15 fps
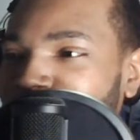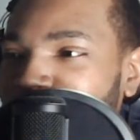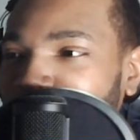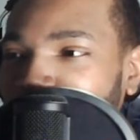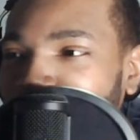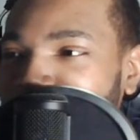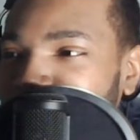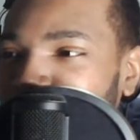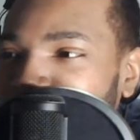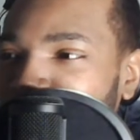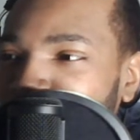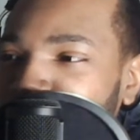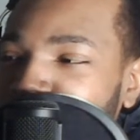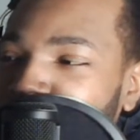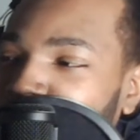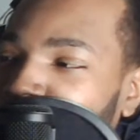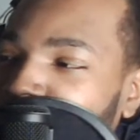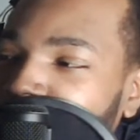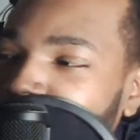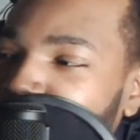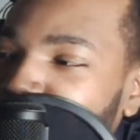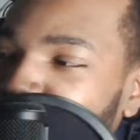the best way to book your
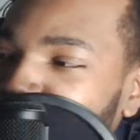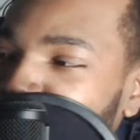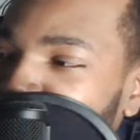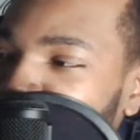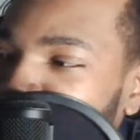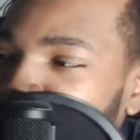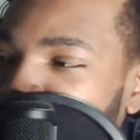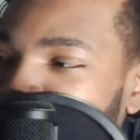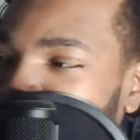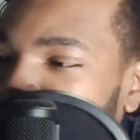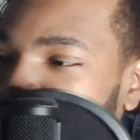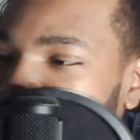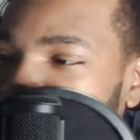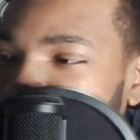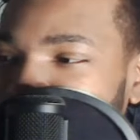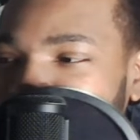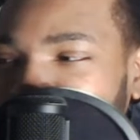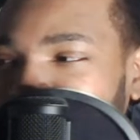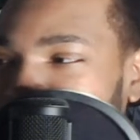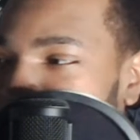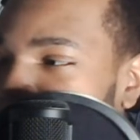Vegas rooms, we can talk about that.